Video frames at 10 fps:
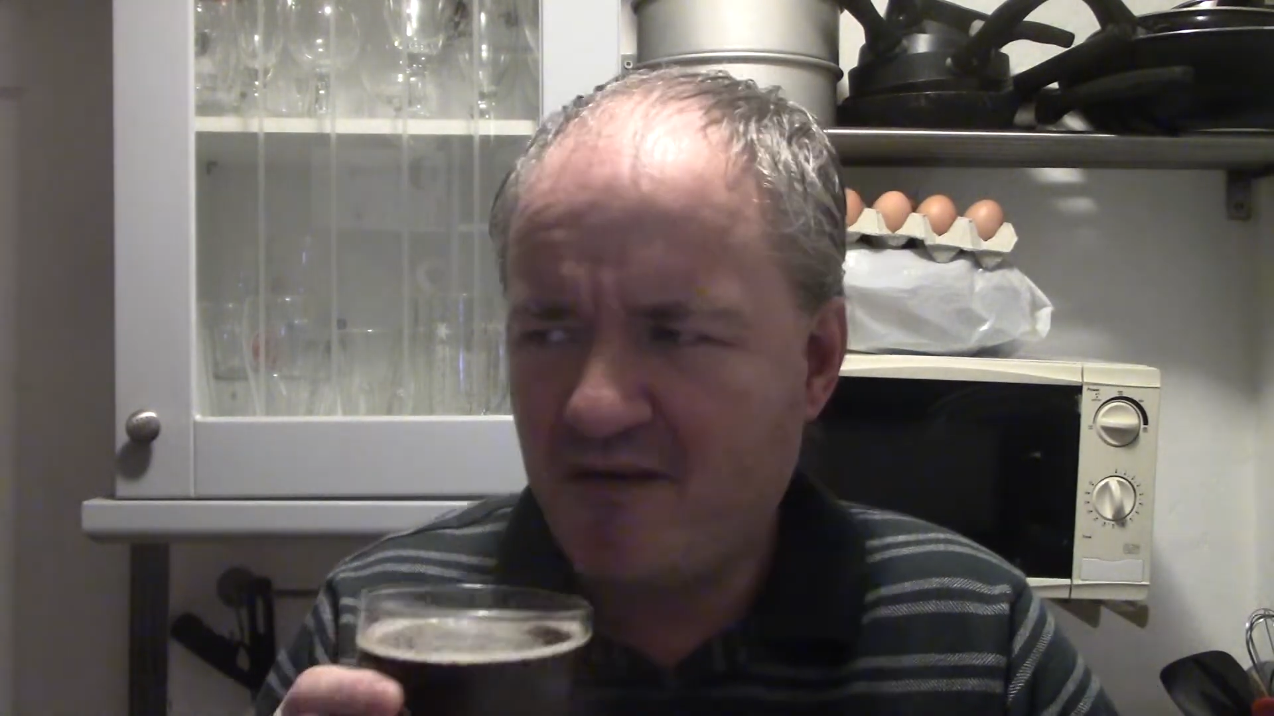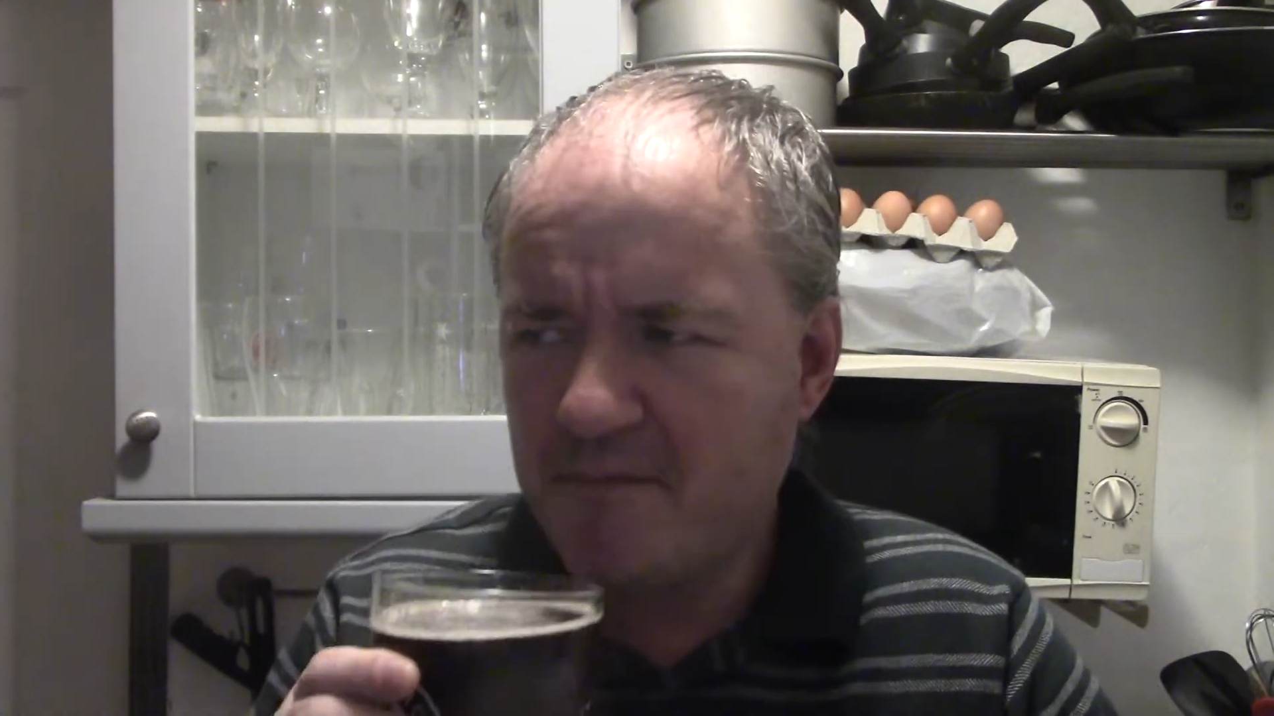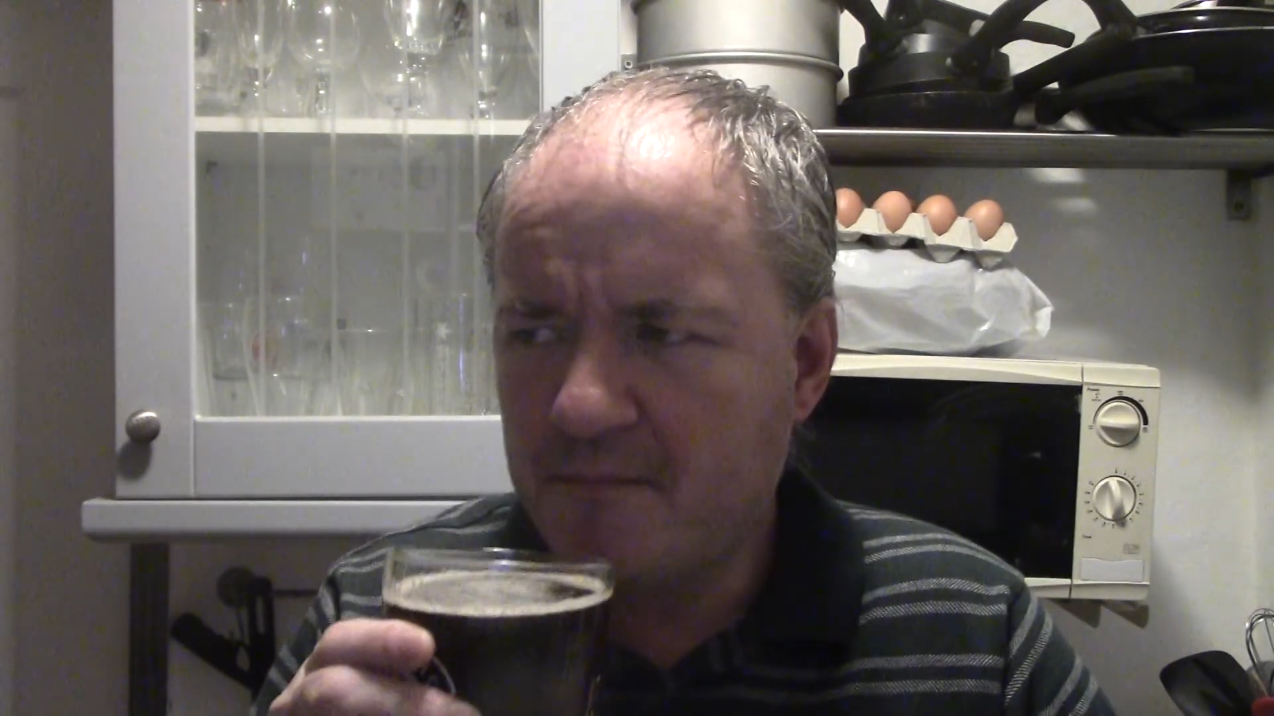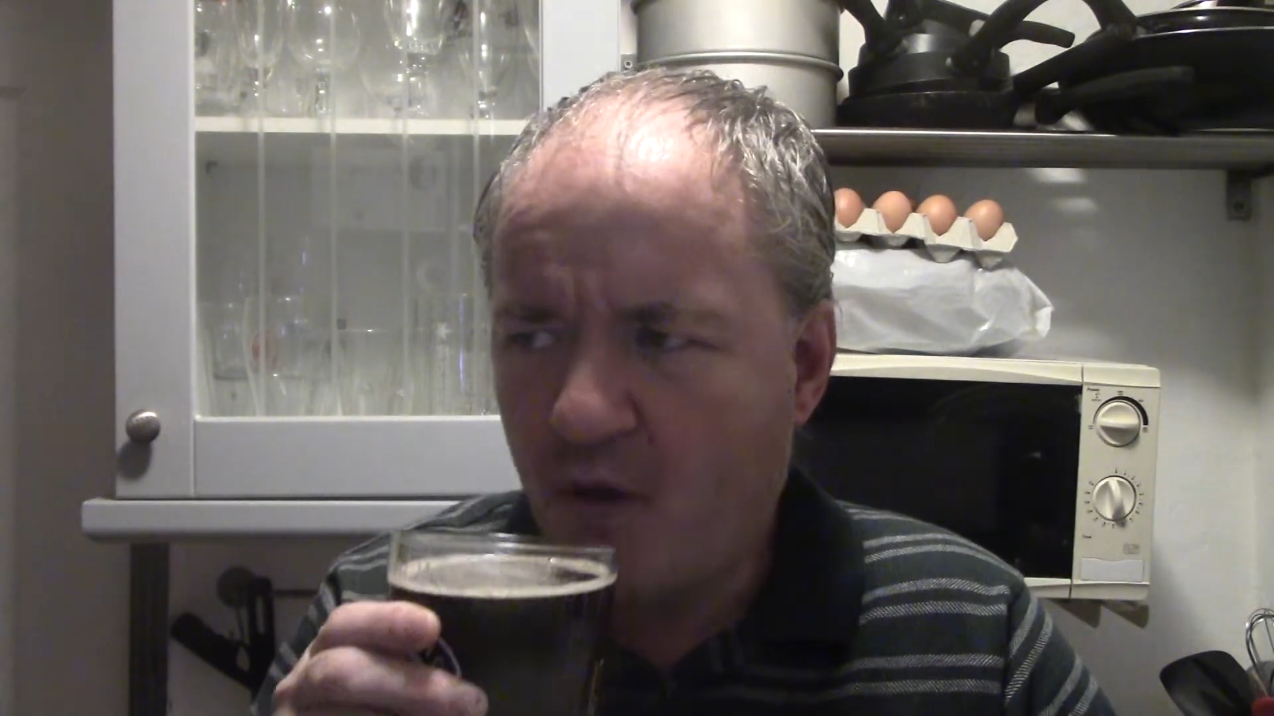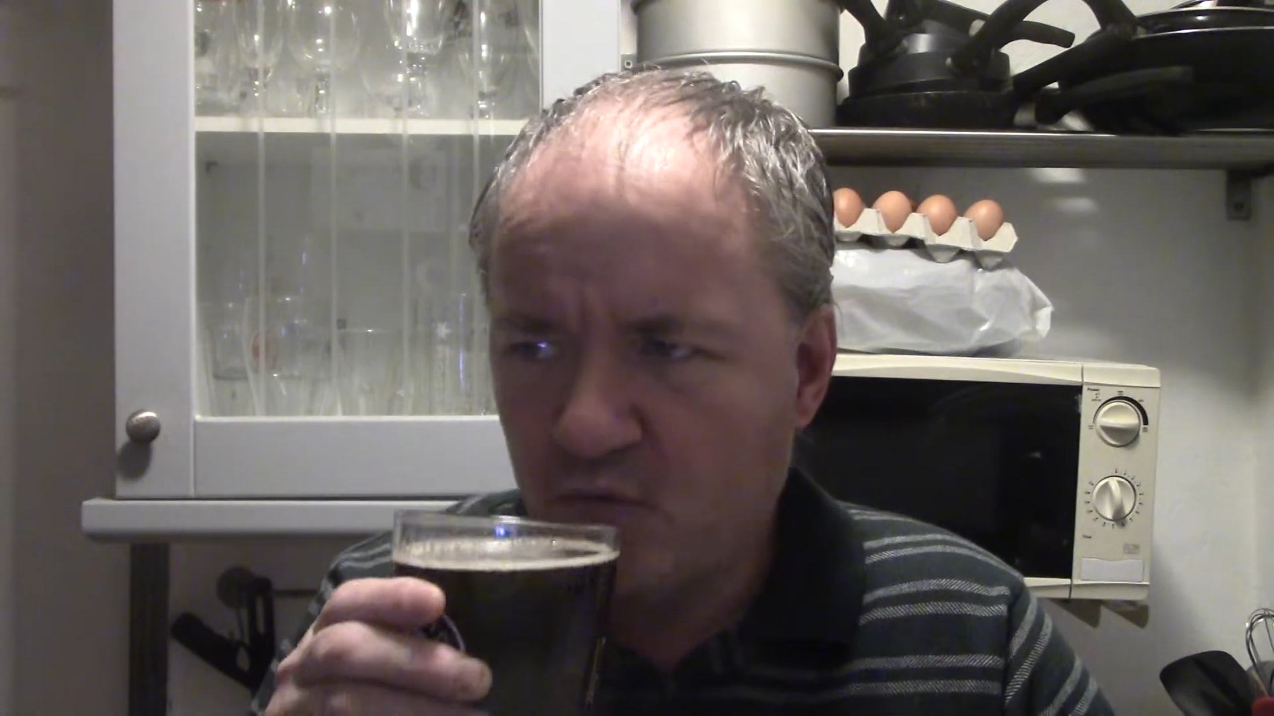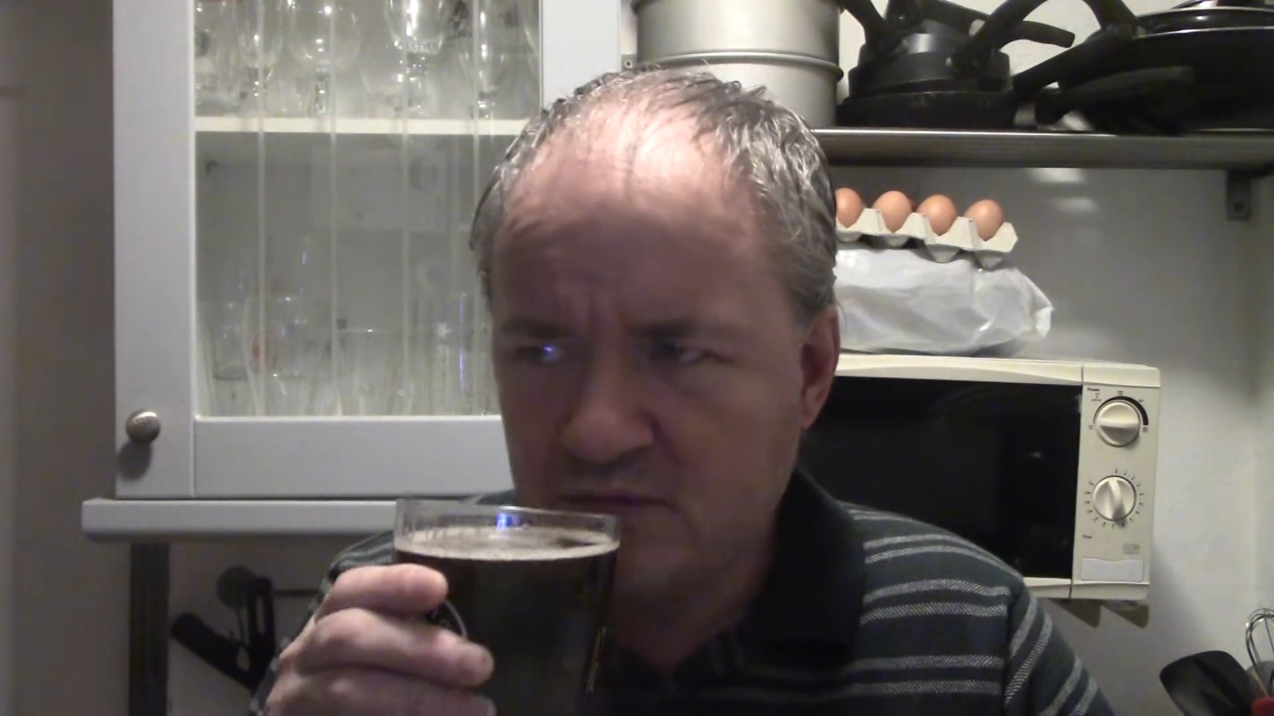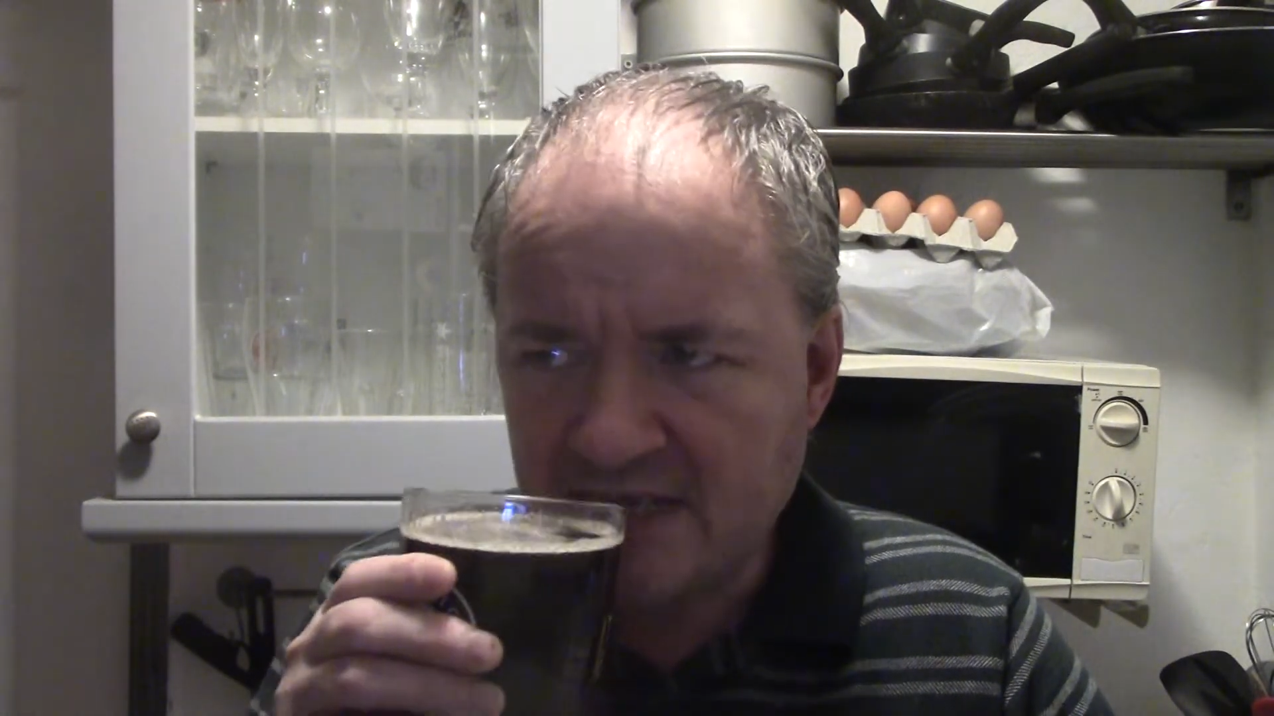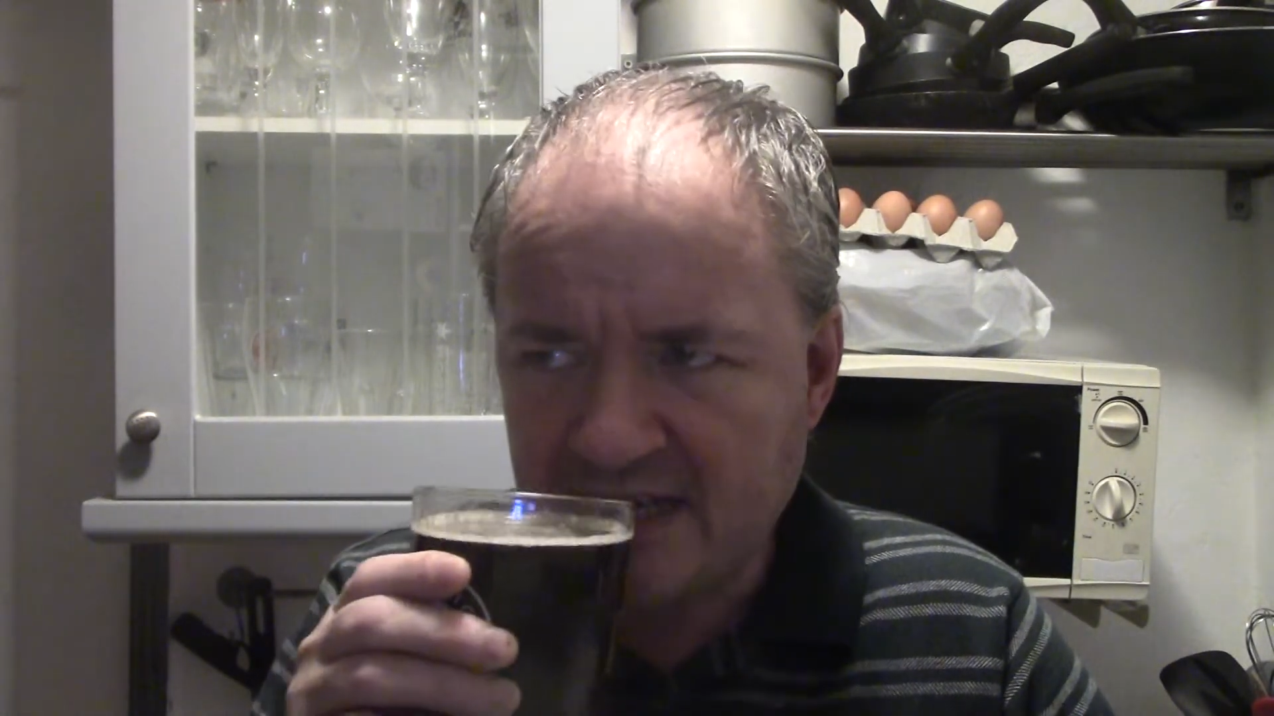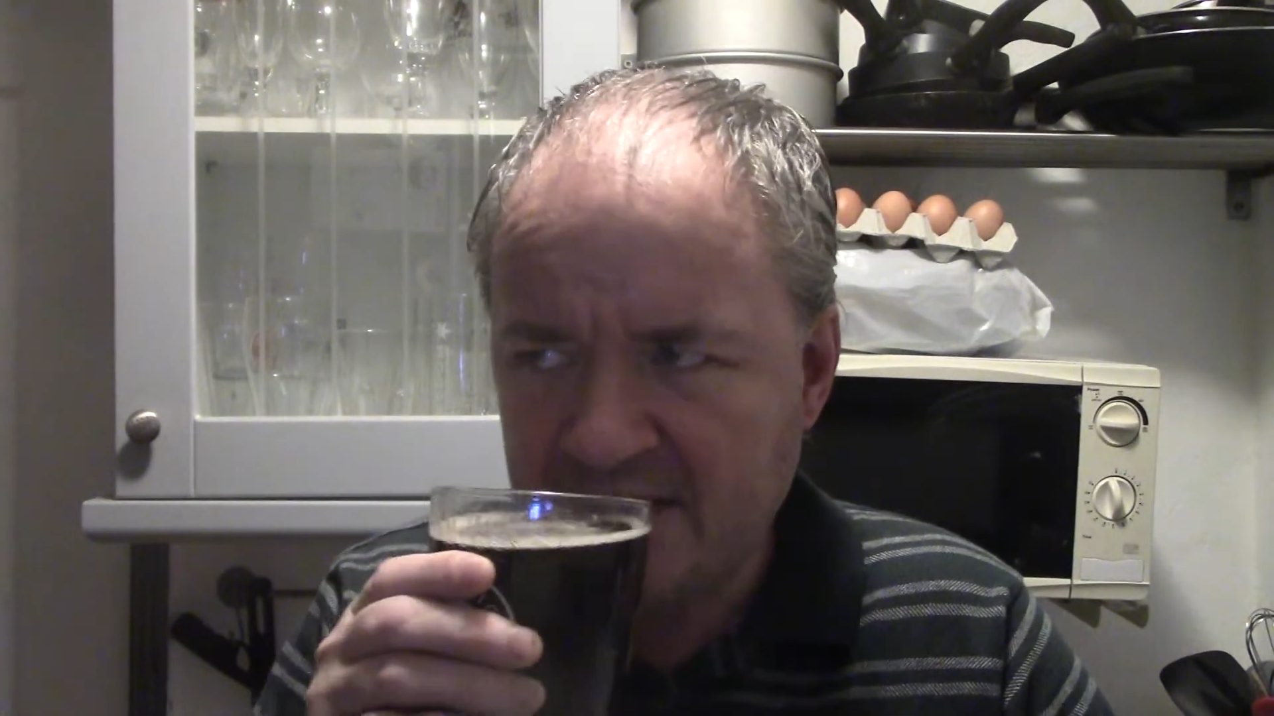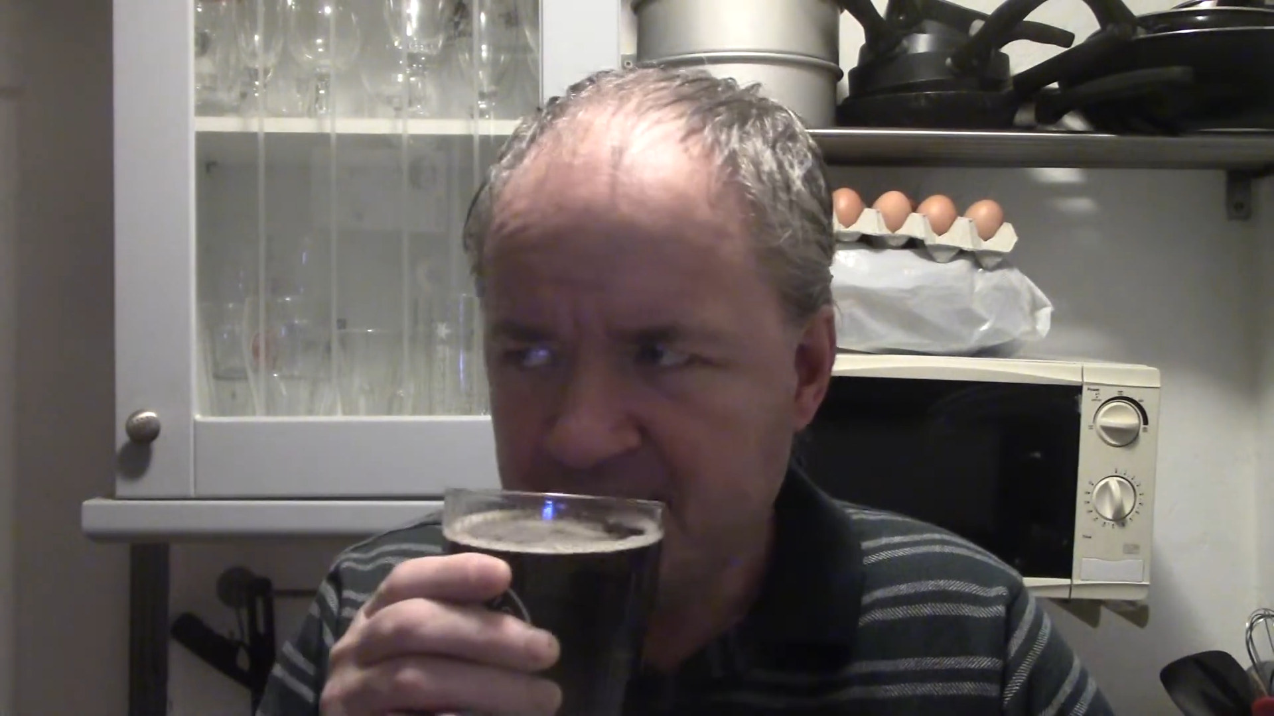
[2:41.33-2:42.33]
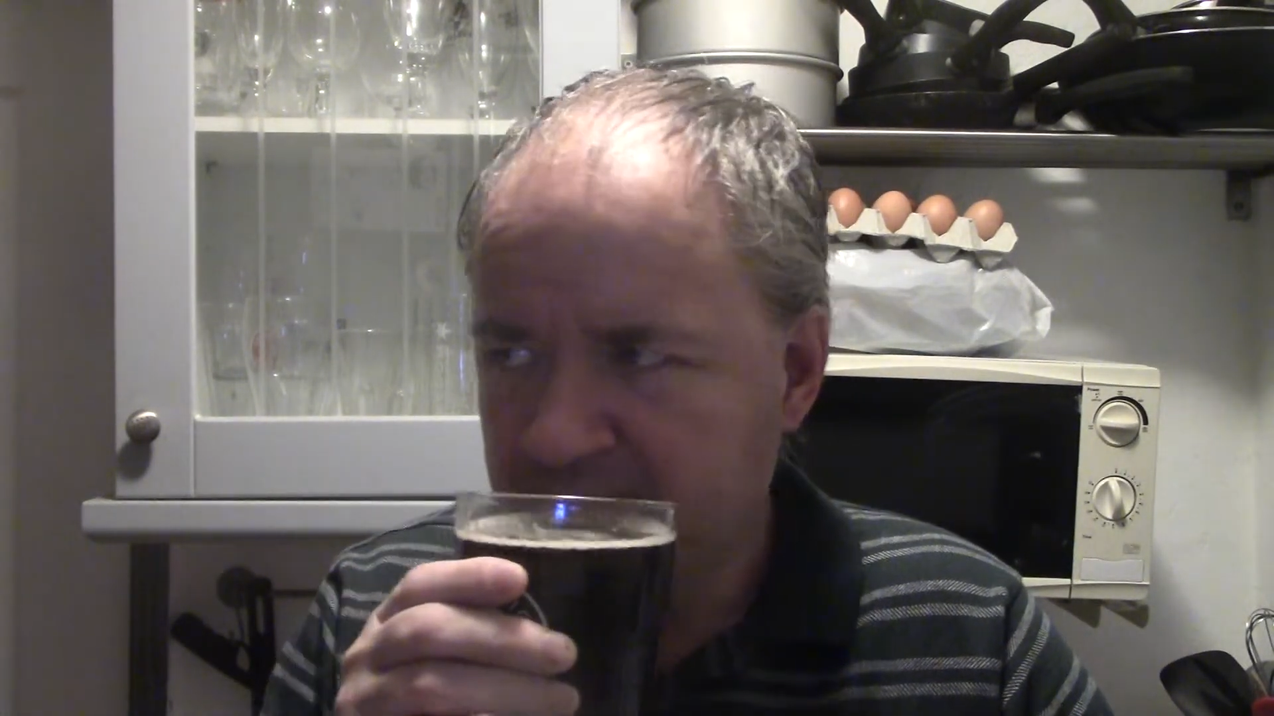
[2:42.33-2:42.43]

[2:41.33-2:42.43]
very malty.